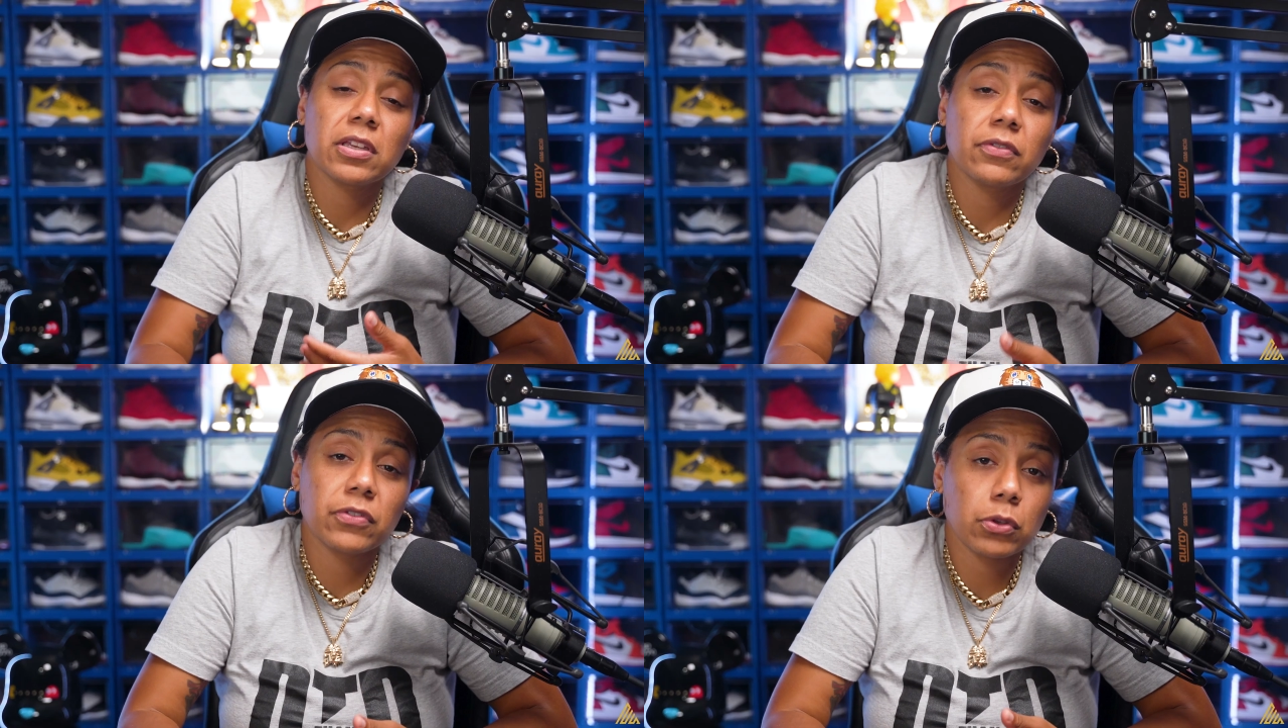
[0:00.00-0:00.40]

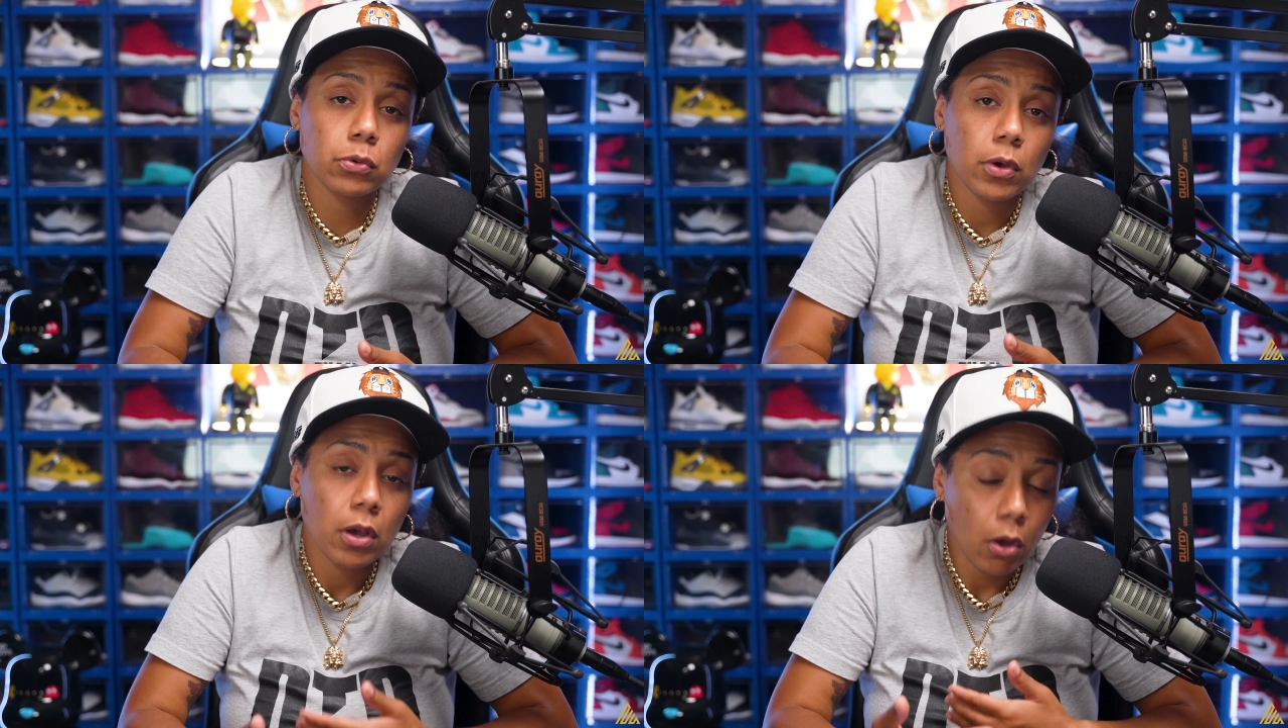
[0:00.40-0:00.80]
give you
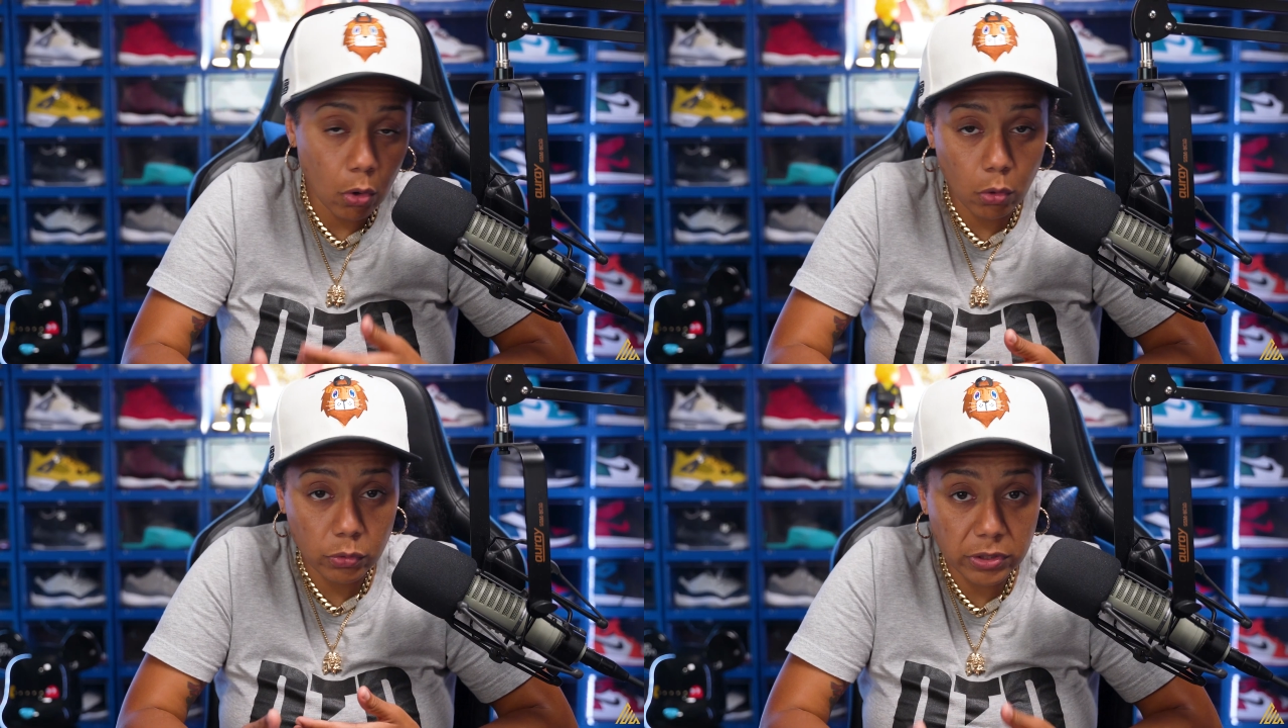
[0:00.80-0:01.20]
a
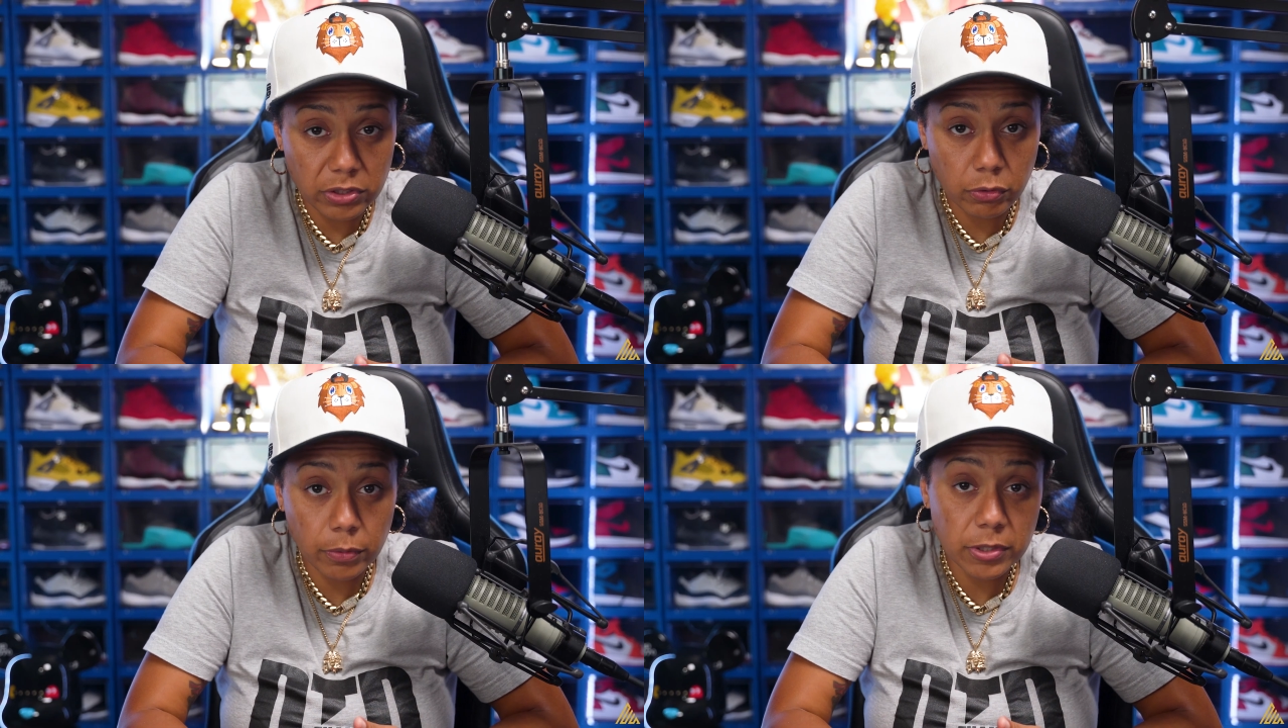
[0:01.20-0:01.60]
whole
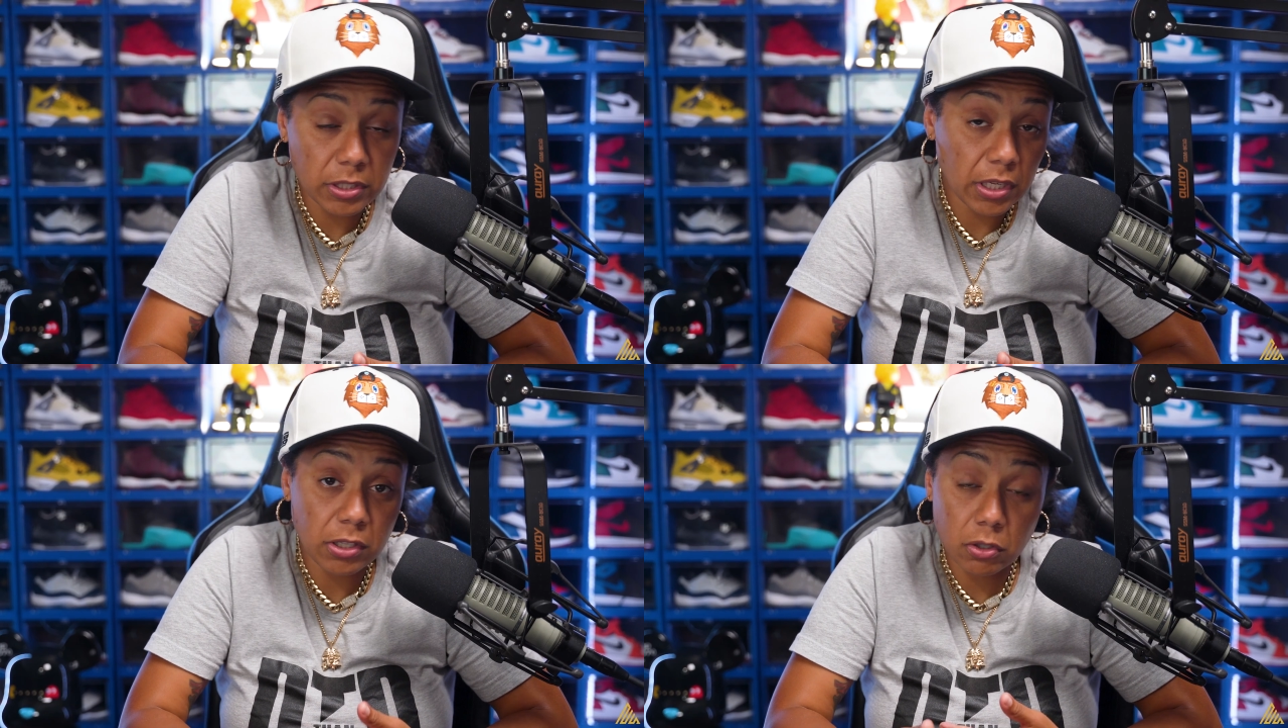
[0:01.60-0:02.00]
description
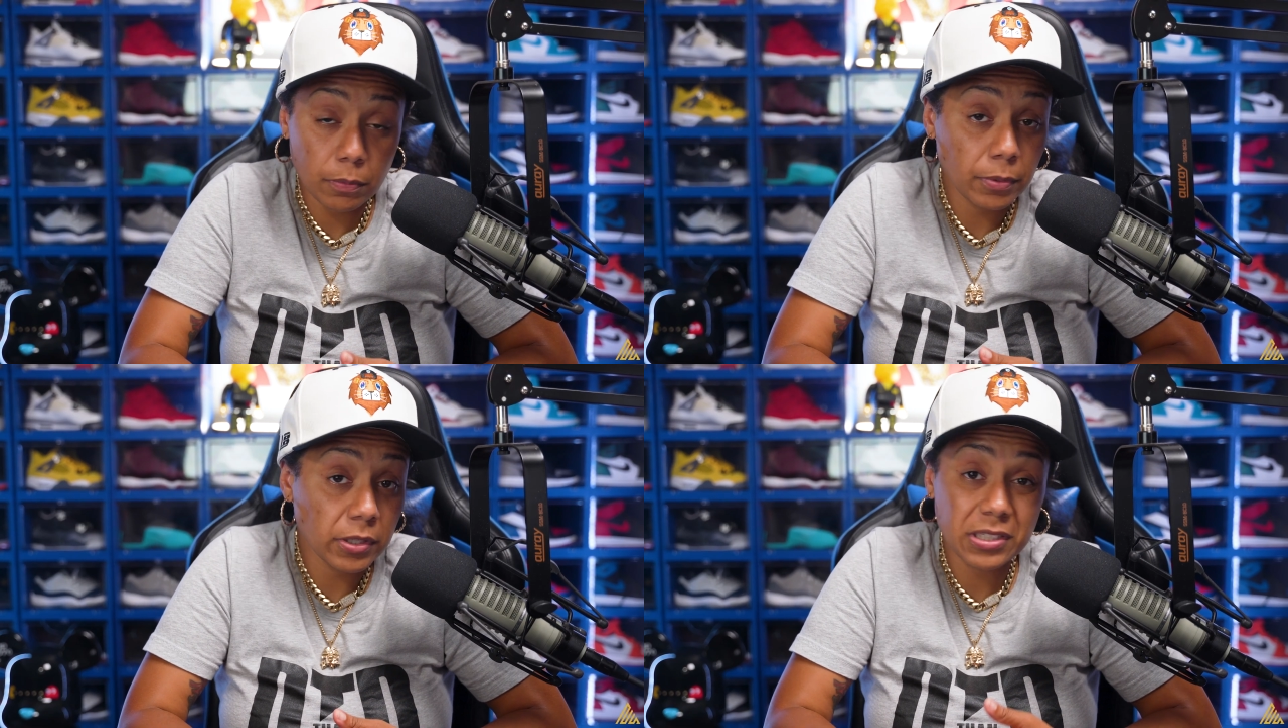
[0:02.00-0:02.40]
that you can
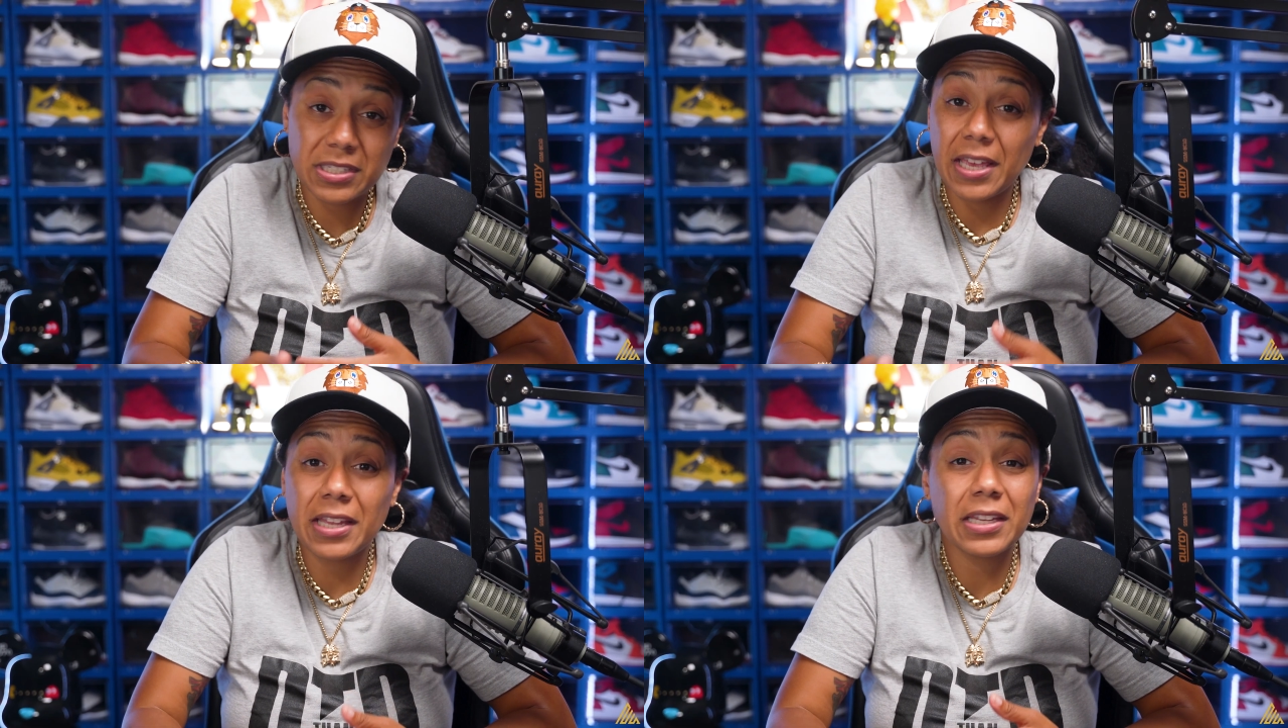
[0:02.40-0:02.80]
put into
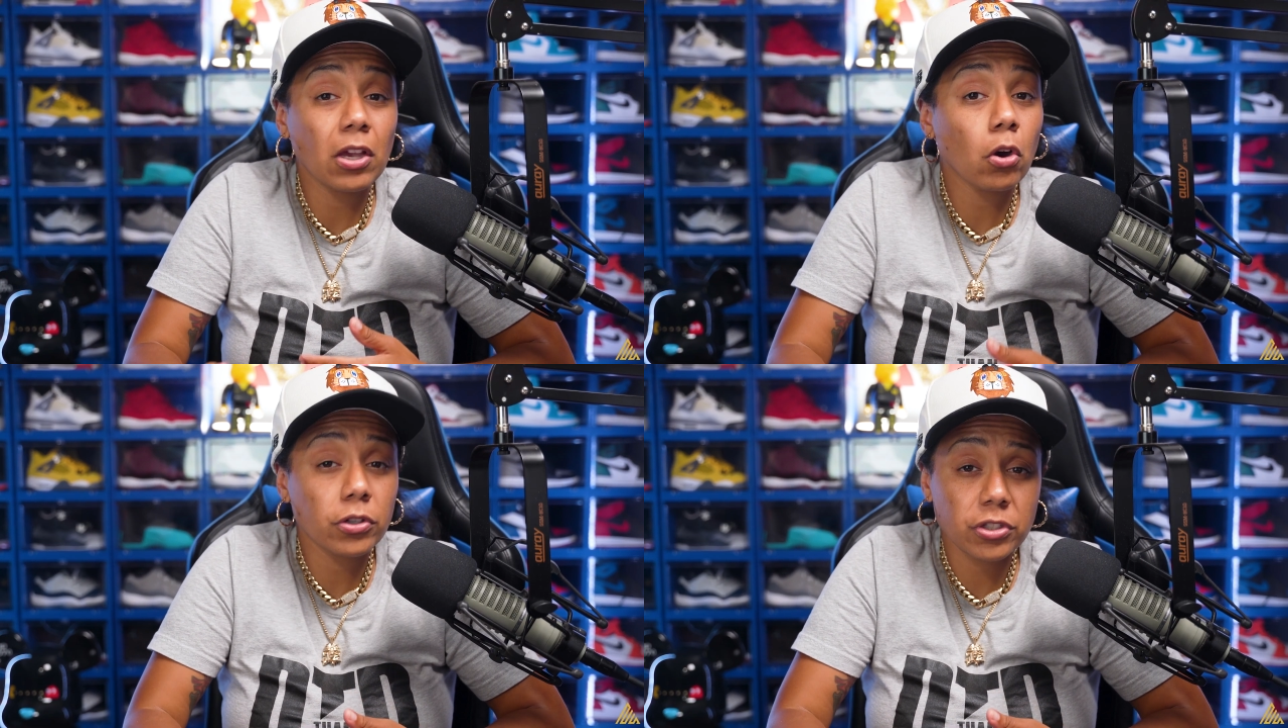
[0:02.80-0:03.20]
any
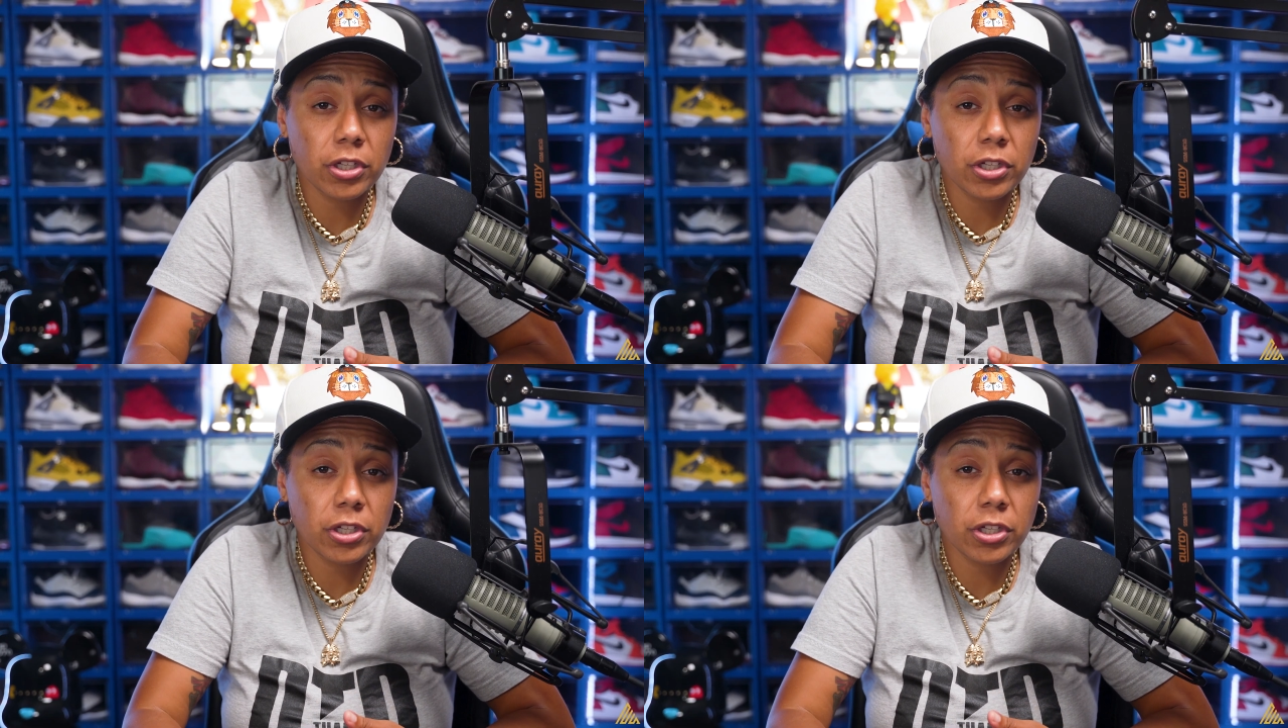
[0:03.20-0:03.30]
art